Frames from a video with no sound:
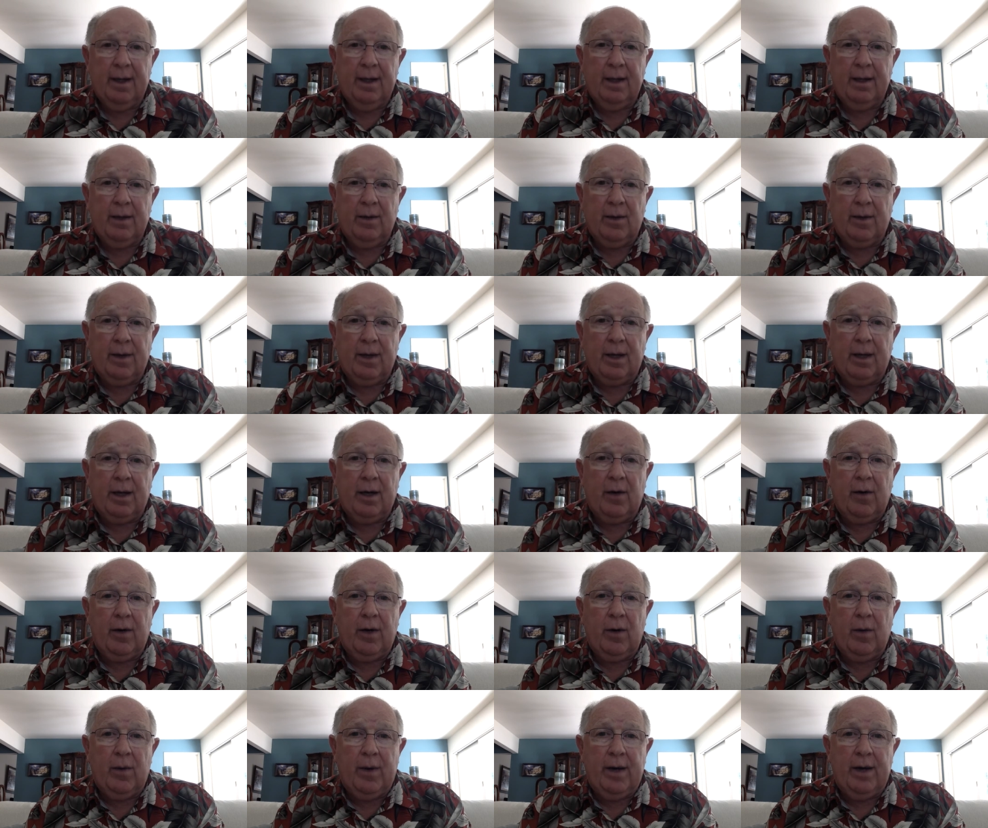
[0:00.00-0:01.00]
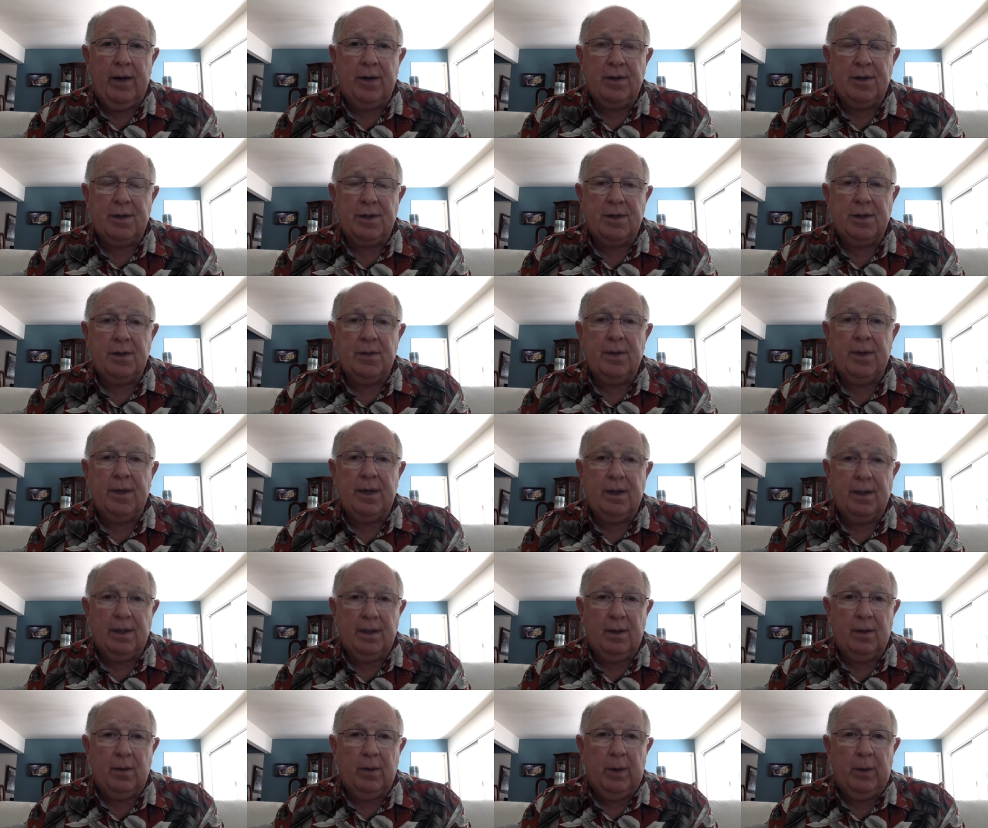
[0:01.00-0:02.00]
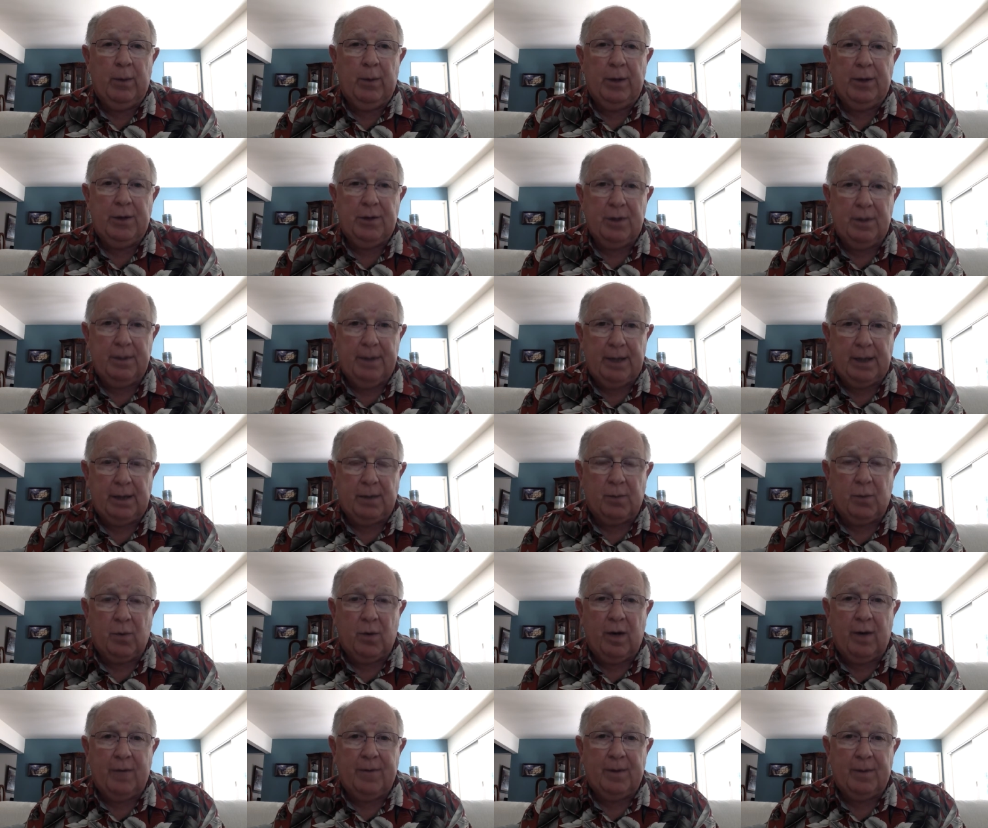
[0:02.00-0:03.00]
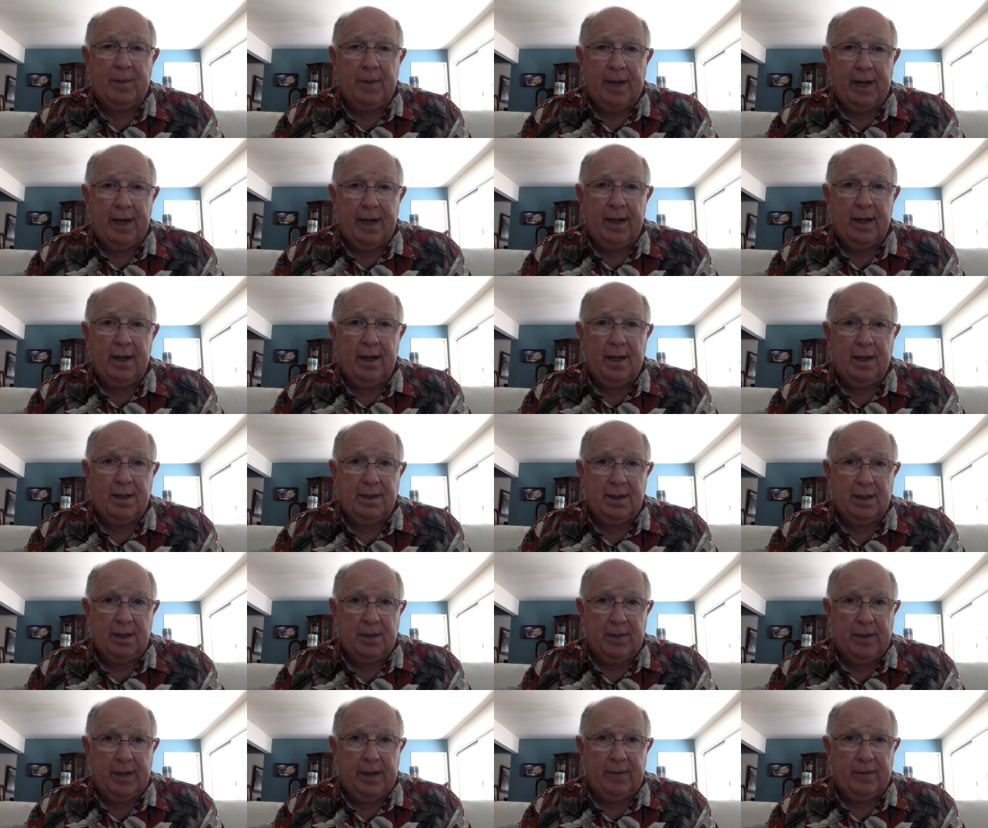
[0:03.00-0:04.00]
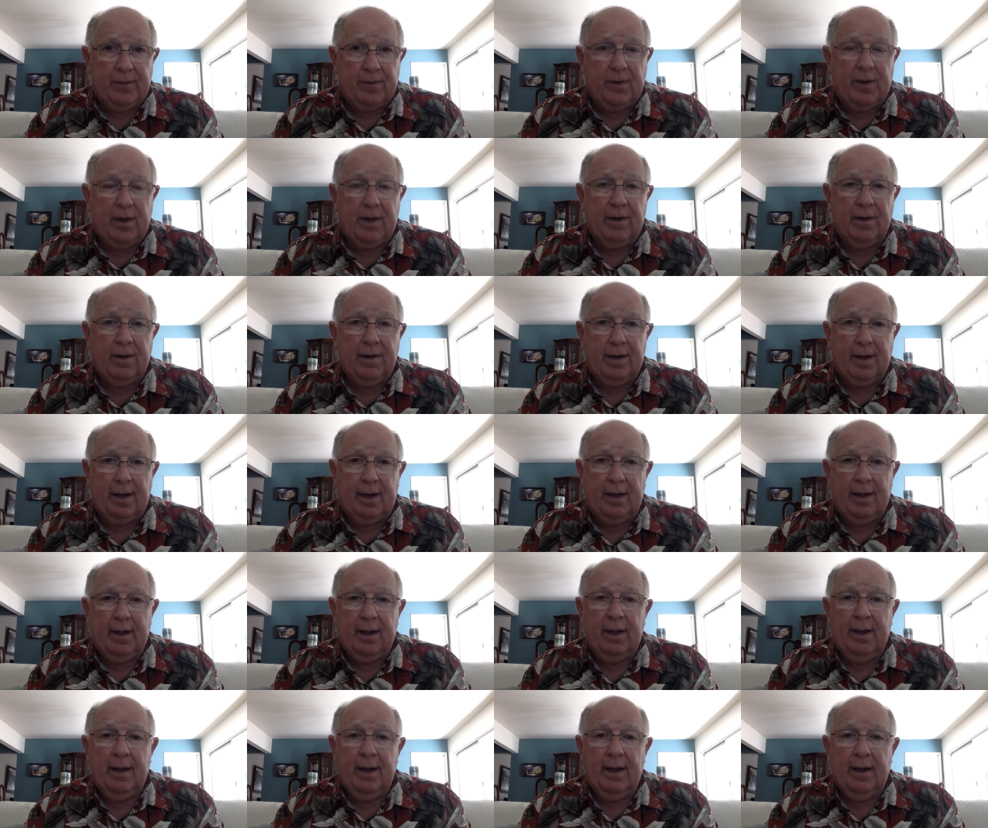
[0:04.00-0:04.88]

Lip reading: Don't get carried away here just doing a deal. We want you to make the profit by analyzing it right up front, okay?